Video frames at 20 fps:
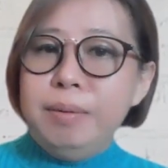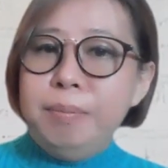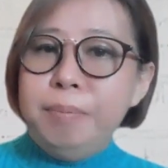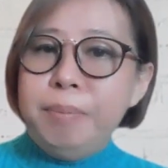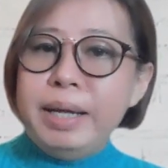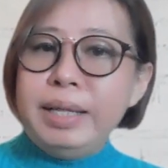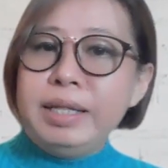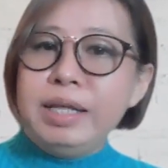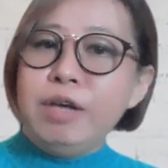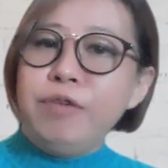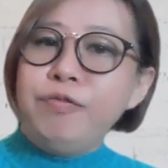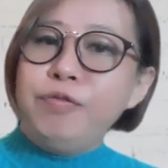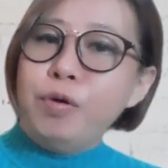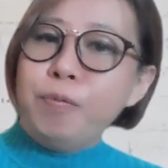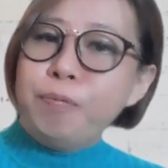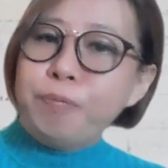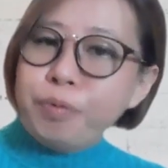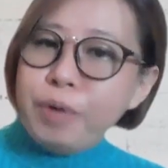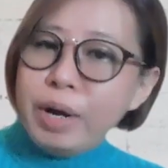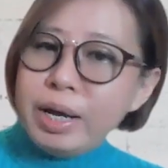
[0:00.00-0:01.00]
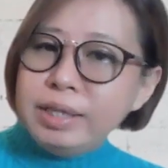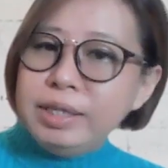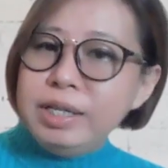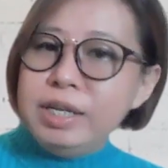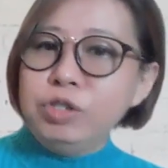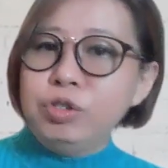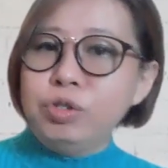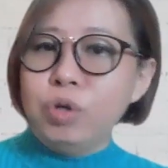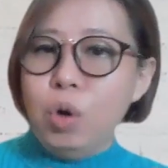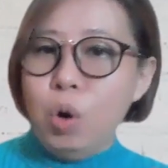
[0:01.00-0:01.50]
but if you
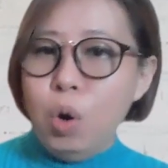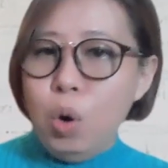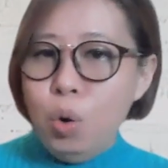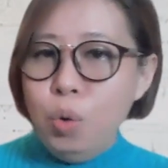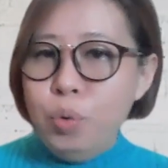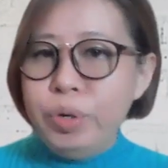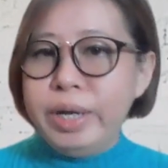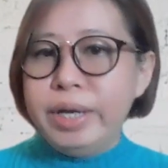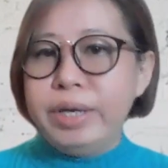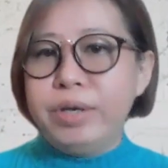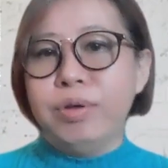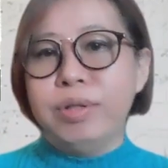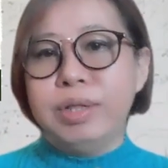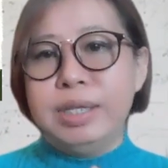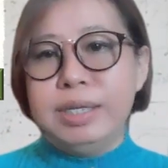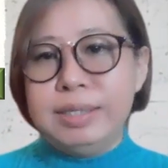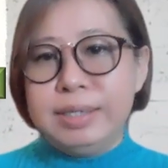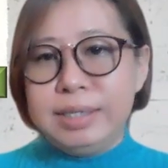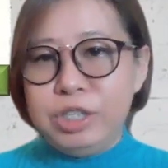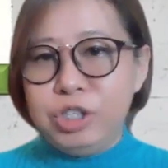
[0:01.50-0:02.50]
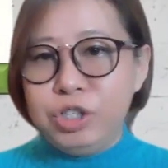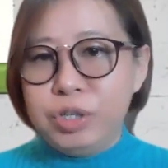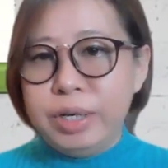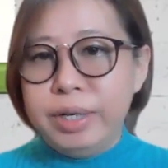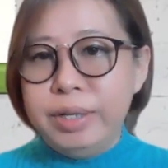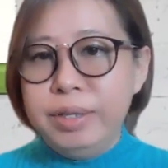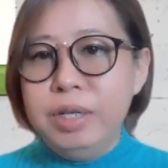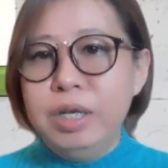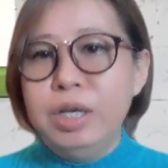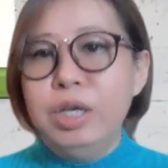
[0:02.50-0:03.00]
practice owning your
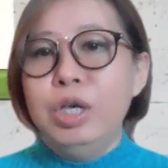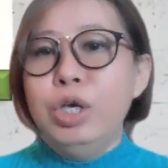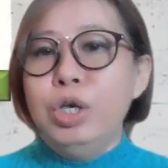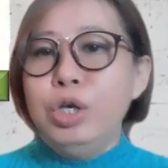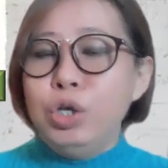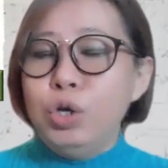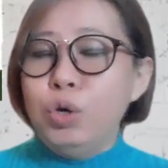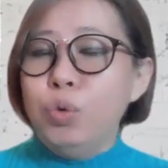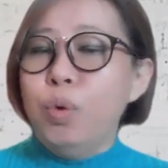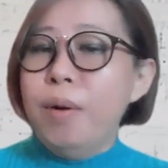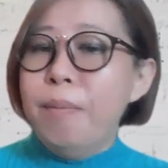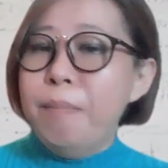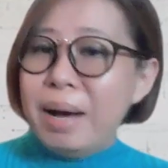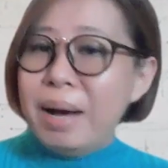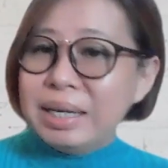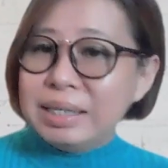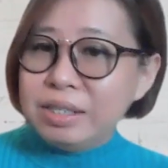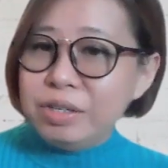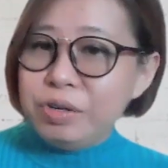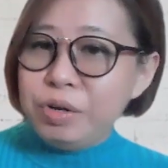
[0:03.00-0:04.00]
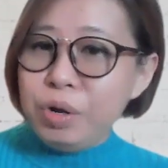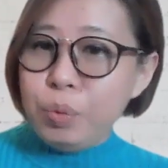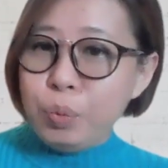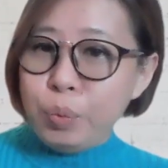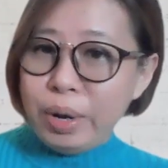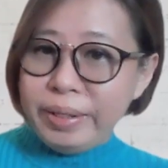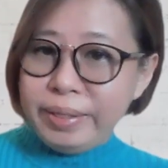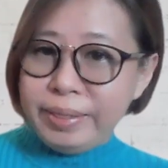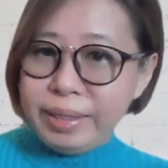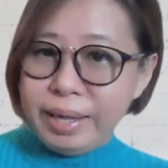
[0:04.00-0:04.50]
decision, you will master it
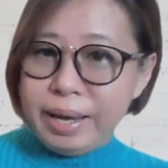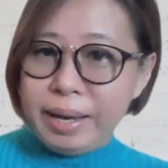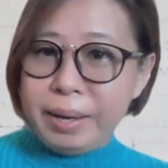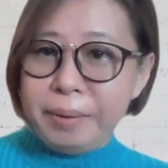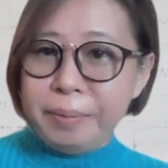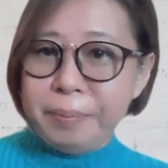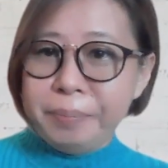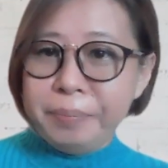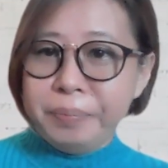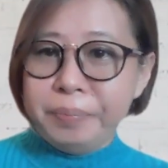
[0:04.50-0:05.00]
one day.